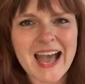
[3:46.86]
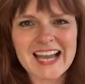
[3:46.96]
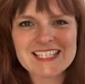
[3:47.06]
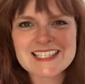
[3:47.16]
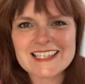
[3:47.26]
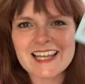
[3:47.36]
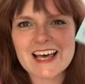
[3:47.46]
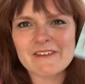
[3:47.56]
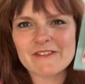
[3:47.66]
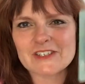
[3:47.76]
I just
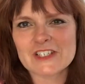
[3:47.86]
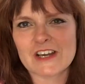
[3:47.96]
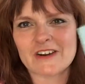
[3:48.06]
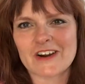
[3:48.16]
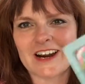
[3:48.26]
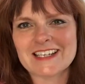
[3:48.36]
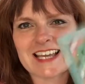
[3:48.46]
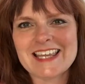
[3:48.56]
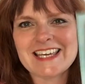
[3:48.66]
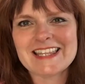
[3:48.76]
love shaker cards.
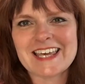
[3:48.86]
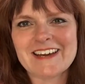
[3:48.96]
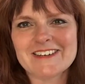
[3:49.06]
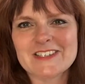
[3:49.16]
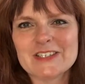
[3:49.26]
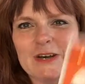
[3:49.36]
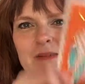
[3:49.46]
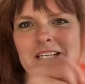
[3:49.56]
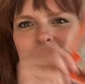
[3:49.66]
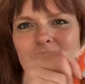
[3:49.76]
I think they are so
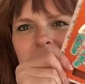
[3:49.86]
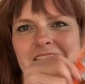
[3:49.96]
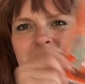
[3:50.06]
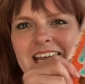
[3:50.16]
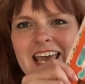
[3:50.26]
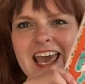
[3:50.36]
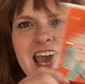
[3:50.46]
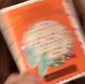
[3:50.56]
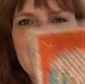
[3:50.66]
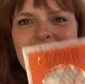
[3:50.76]
much fun,
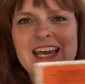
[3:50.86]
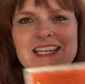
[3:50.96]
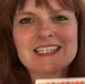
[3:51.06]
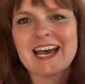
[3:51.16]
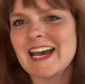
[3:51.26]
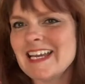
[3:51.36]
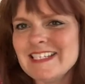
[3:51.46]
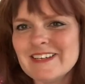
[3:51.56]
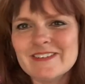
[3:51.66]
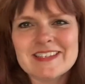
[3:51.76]
and I
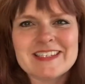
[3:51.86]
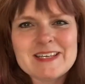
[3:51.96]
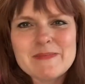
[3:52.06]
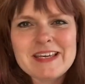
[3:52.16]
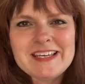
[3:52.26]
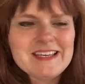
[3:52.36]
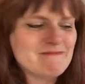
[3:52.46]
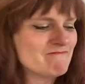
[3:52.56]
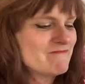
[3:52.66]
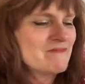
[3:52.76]
don't see me
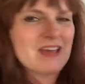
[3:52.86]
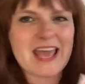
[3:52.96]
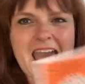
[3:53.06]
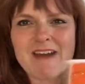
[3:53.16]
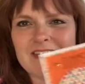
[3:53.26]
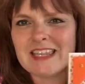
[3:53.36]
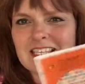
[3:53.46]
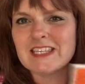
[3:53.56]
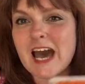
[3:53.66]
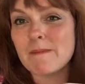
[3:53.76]
having
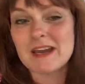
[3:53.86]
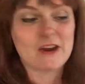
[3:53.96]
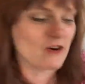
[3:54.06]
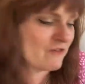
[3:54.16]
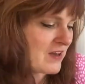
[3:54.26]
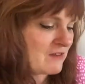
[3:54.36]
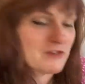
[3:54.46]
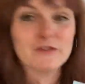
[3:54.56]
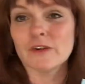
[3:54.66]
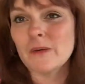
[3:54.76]
these not my current
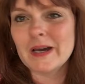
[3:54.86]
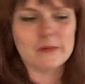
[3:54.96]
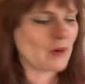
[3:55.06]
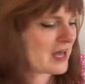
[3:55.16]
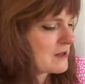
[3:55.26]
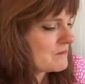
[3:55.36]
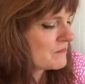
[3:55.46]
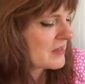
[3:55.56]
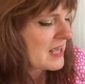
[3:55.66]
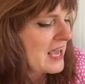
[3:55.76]
faves for quite a while.
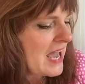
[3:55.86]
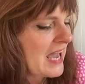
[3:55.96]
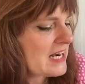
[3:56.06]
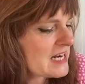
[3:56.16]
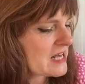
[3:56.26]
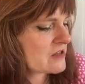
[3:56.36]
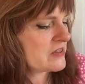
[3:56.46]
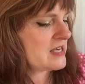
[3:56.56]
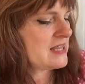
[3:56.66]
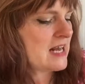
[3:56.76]
And another
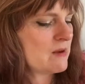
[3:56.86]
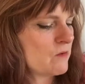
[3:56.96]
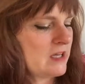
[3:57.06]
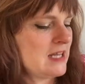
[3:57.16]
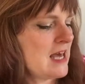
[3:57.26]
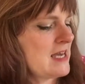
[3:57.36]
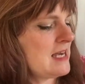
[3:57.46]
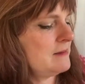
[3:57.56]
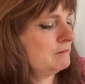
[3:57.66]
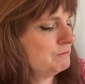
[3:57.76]
thing that I'm really
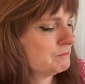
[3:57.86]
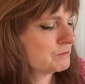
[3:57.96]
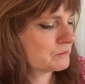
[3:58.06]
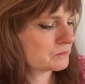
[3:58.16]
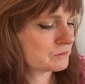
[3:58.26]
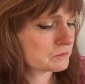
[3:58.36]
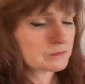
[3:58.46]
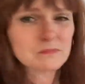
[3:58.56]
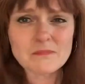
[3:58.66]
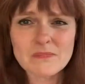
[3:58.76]
liking
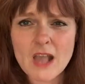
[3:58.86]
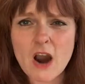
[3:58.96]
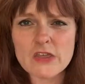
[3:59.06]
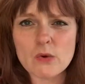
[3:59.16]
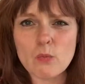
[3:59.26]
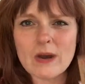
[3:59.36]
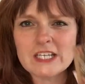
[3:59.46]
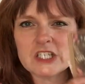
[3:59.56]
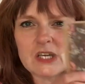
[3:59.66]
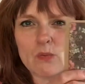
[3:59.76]
are the
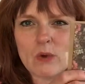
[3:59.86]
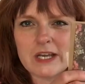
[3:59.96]
one-sheet